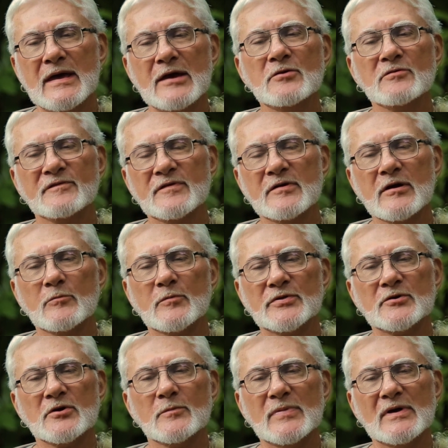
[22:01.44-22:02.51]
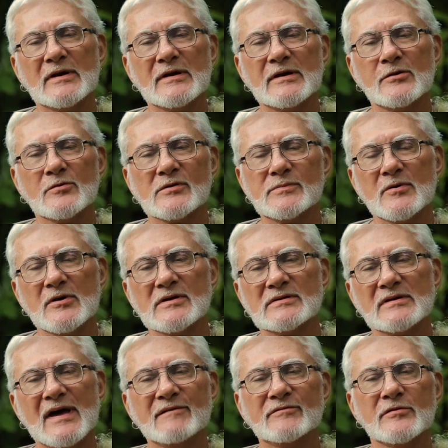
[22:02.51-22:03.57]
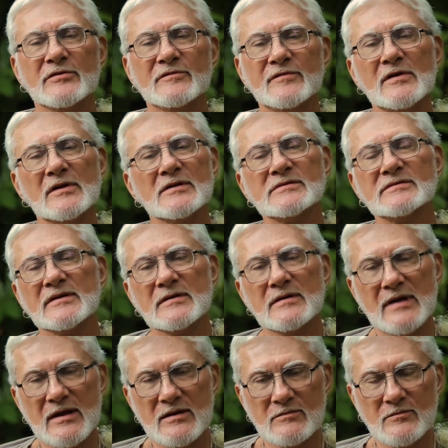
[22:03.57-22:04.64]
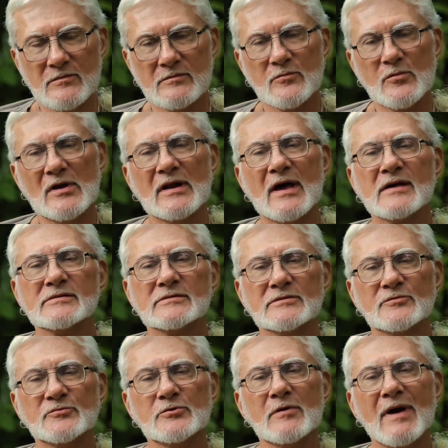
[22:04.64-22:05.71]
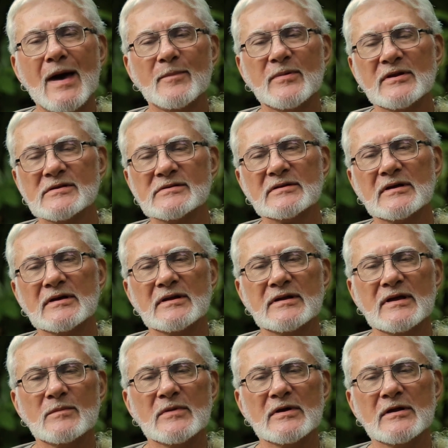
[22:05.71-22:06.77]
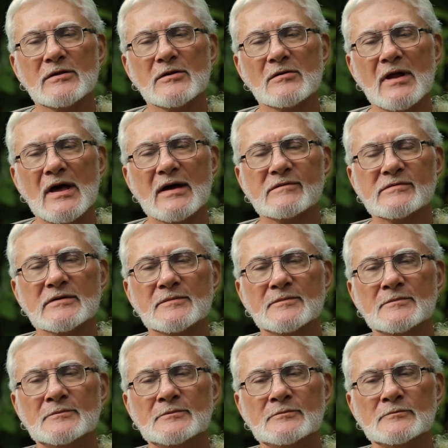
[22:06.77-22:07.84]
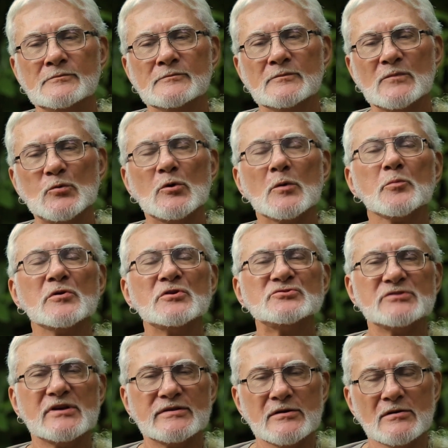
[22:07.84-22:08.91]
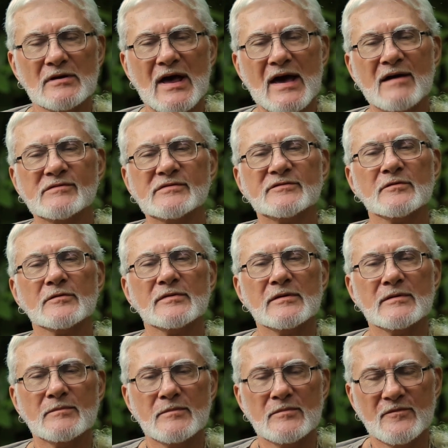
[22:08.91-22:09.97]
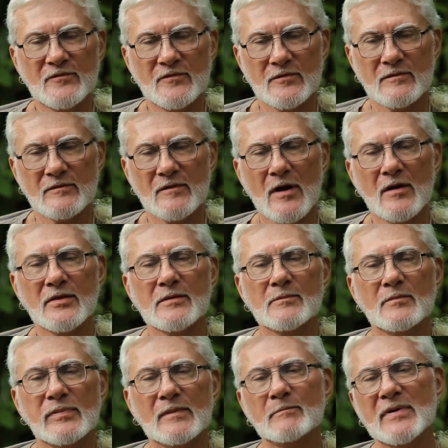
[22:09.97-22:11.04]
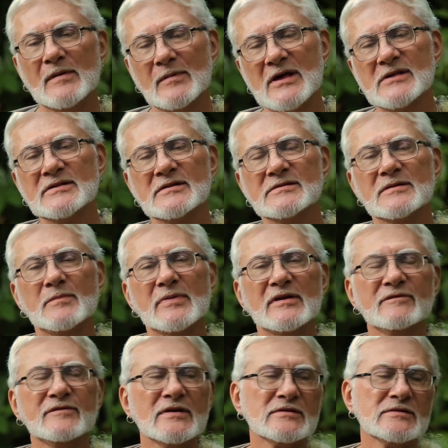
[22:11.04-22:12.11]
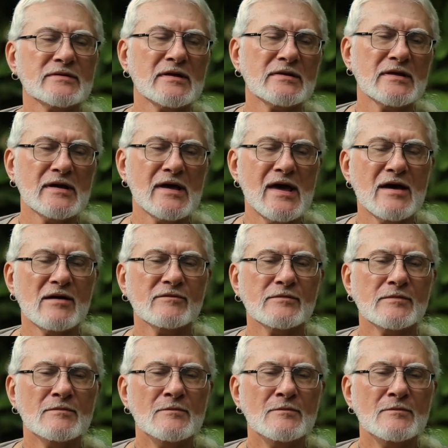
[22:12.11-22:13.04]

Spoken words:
interfering with their ability to experience life to the fullest and realize true happiness and contentment in their lives, to appreciate their lives for all the blessings and benefits that they have.